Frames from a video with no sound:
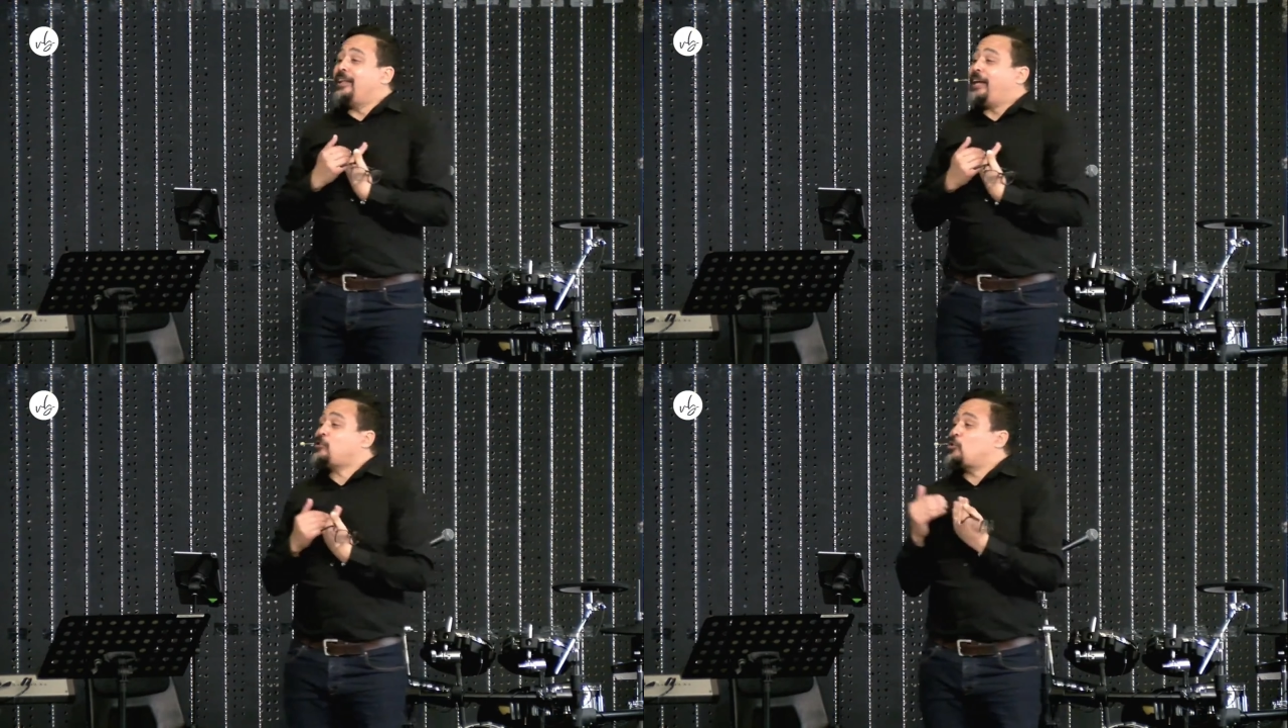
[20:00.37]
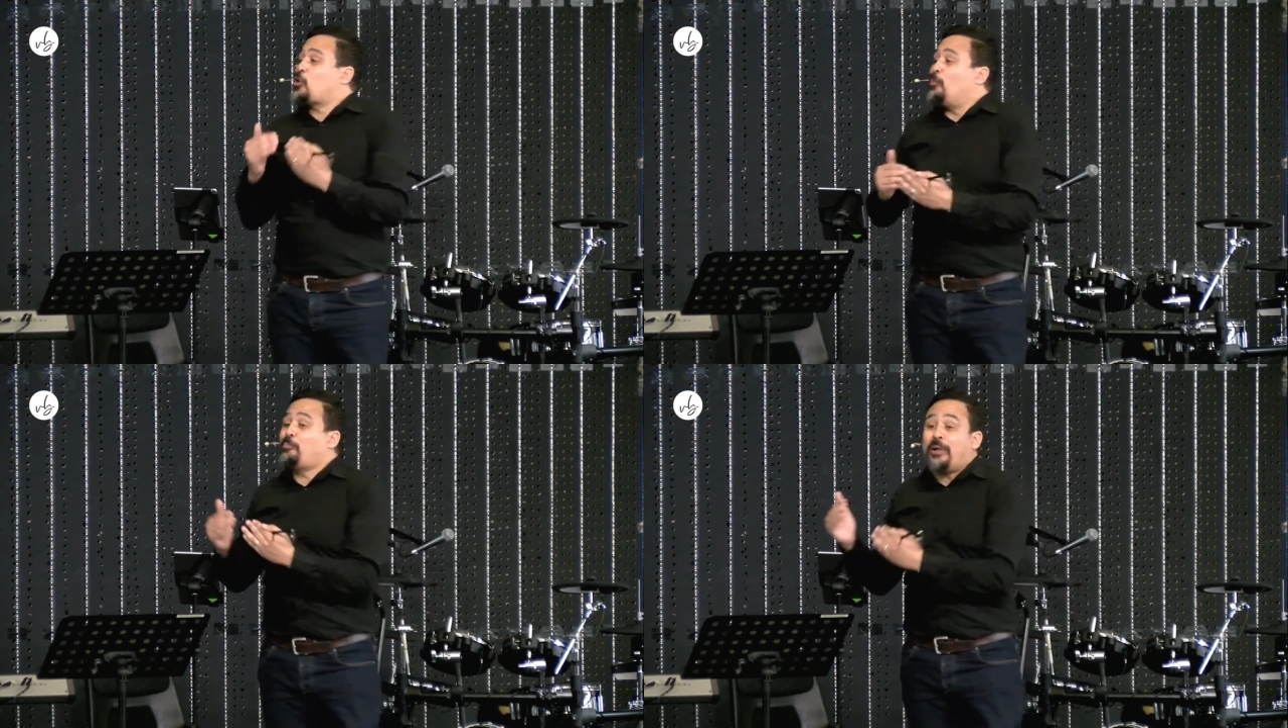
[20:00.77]
that likes to
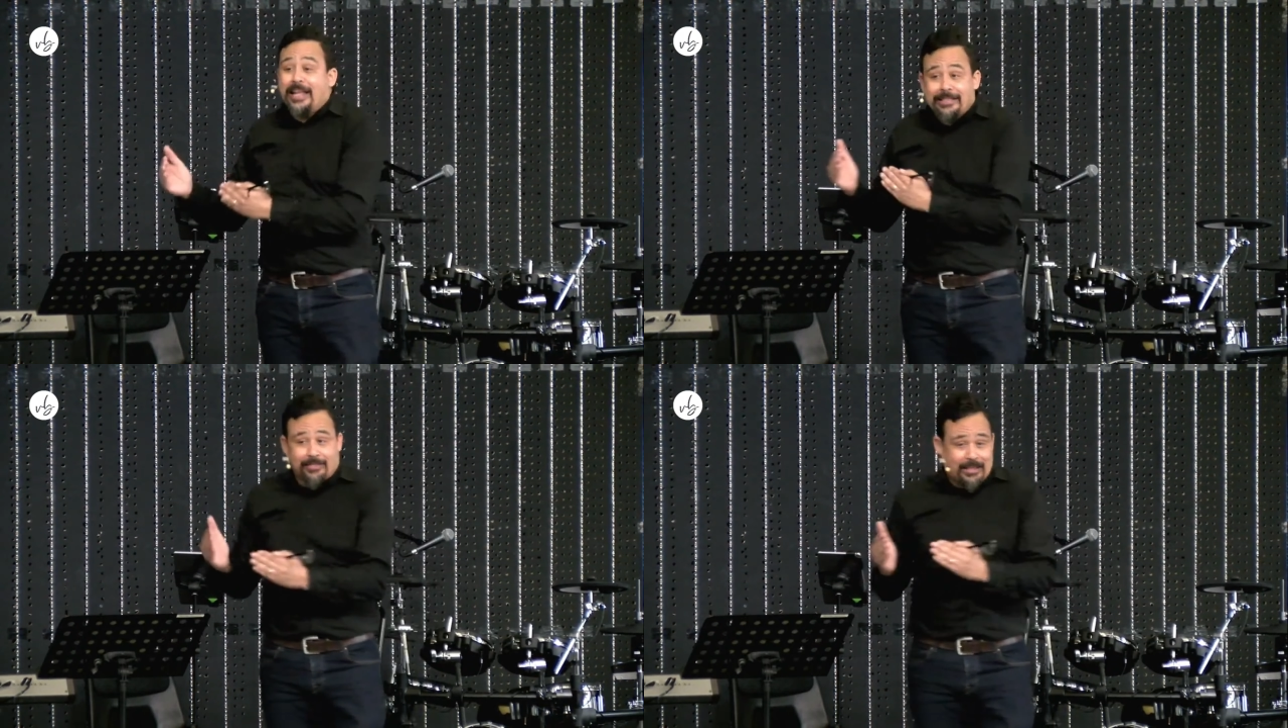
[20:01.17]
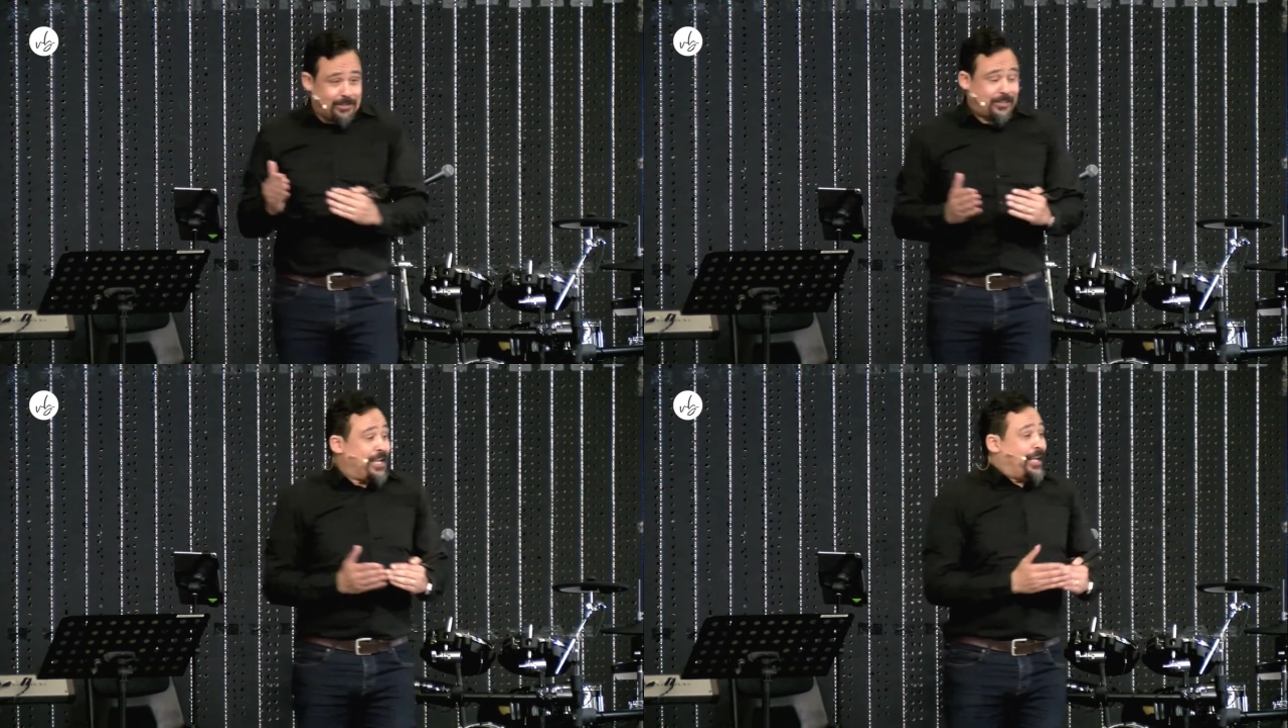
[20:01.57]
complete
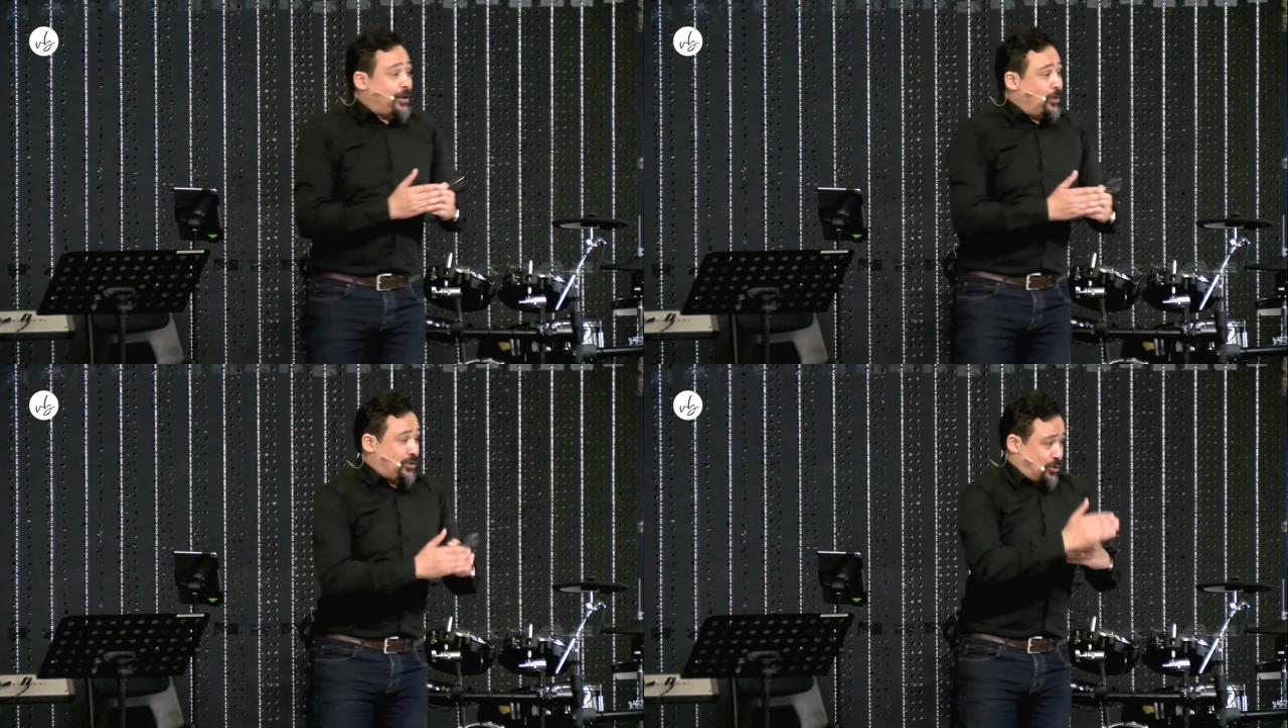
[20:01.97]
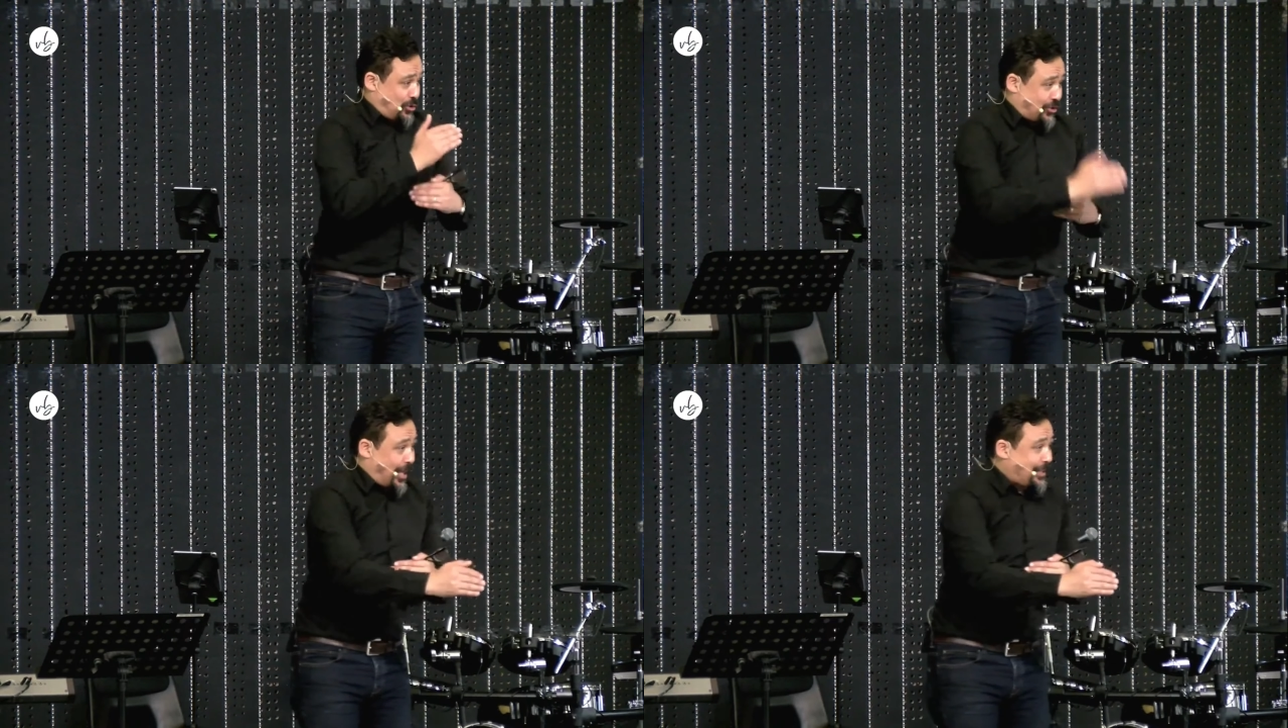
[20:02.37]
things, that wants to
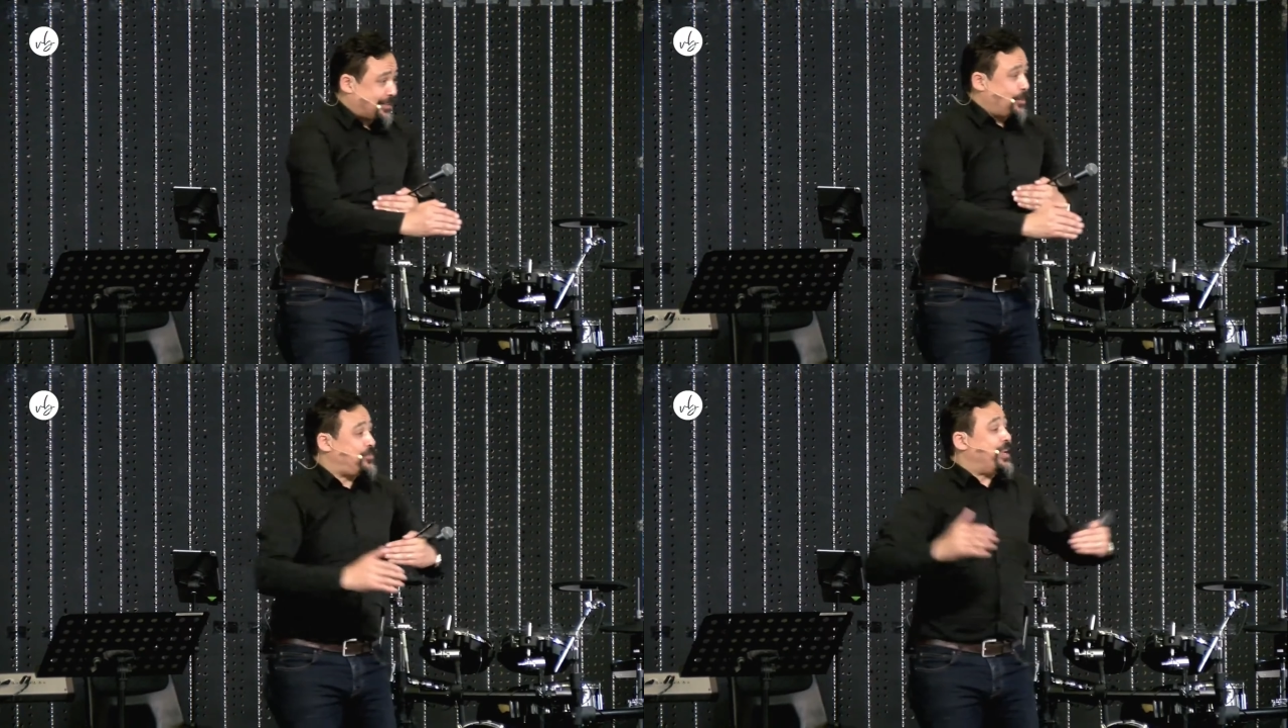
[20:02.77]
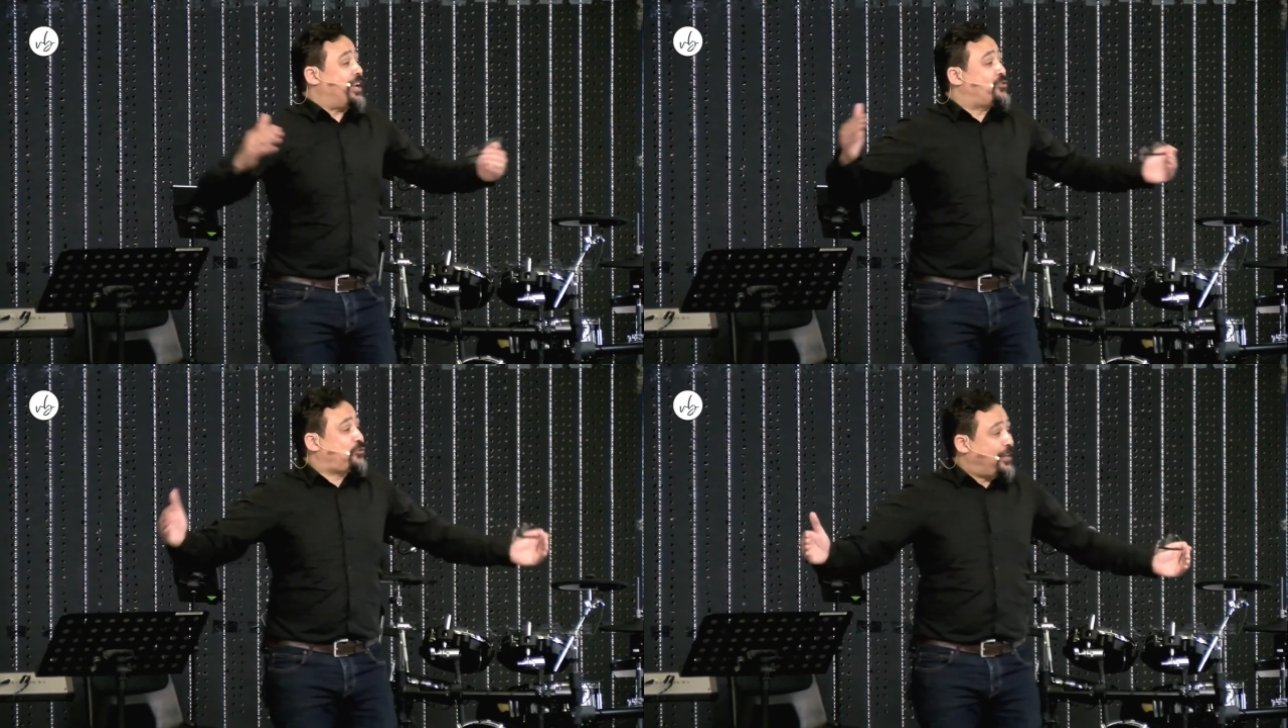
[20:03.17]
start something
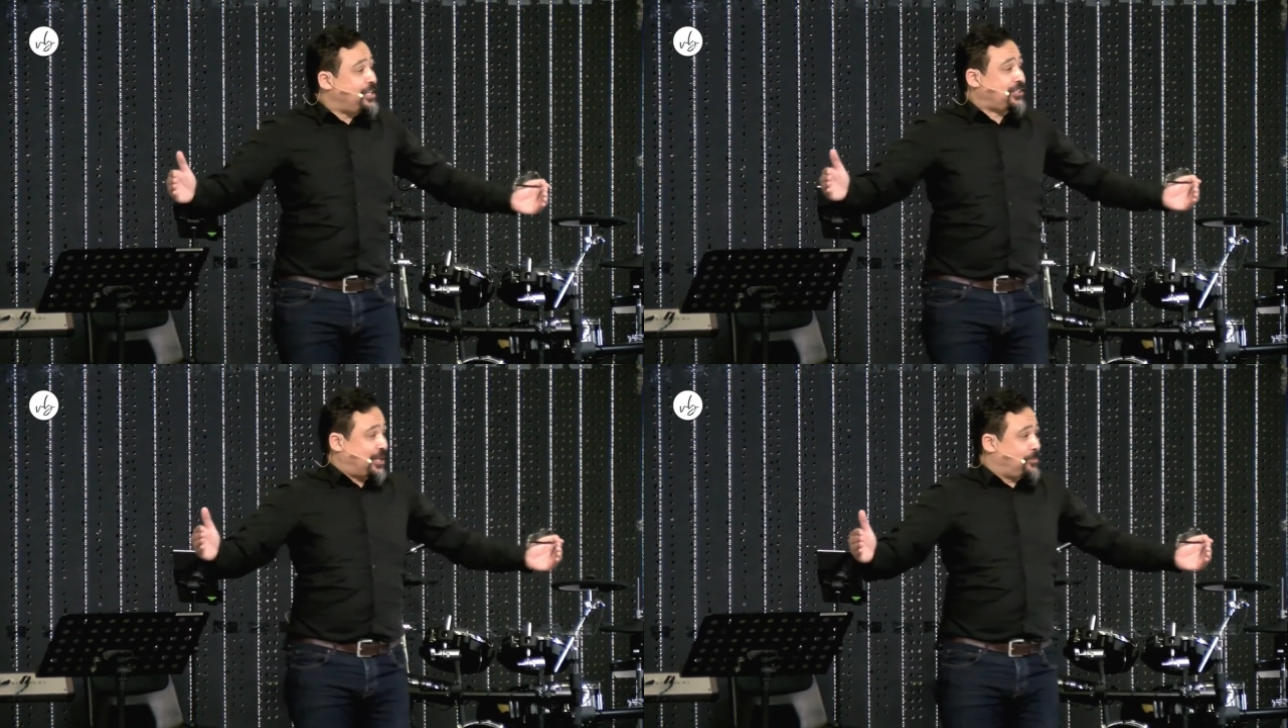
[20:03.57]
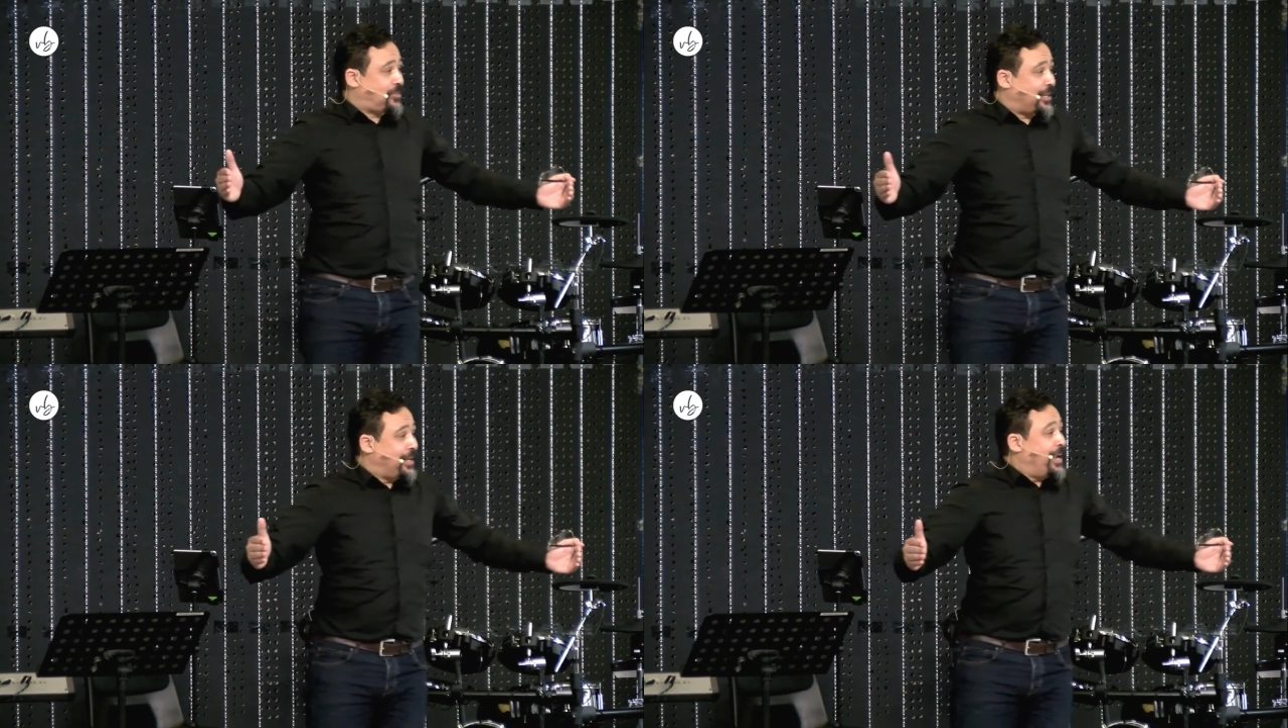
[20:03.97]
and finish
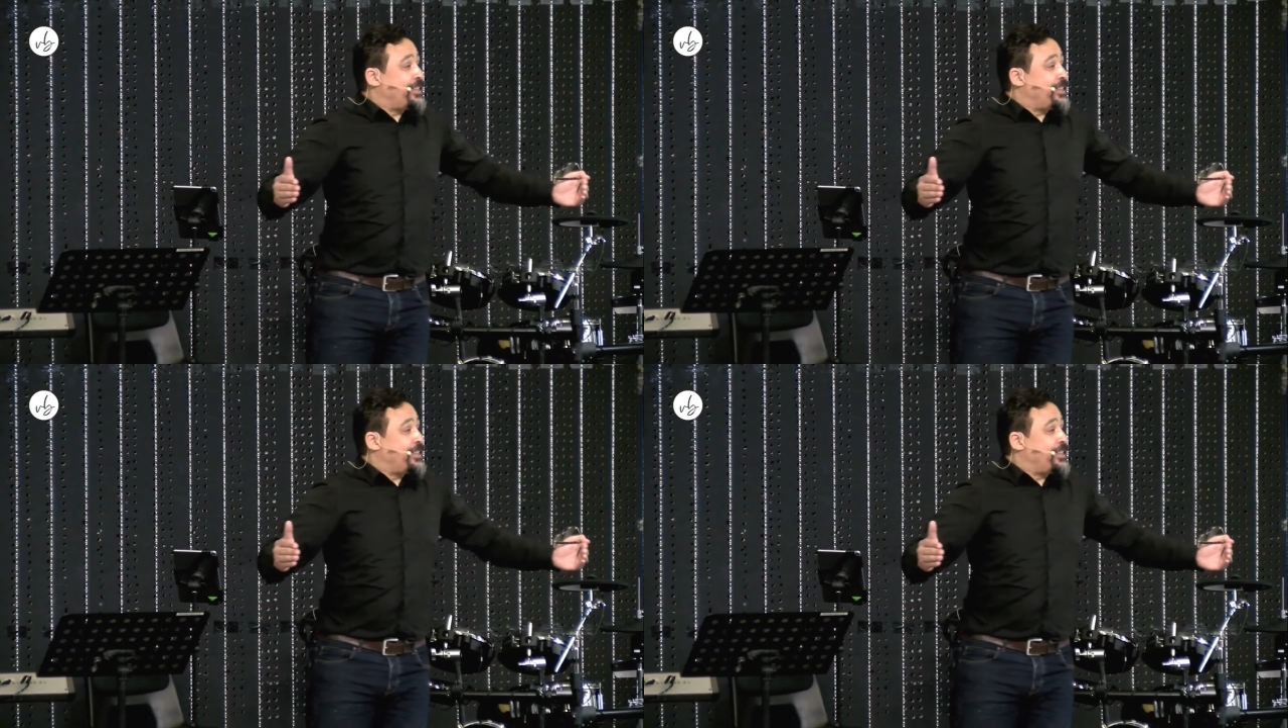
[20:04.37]
something,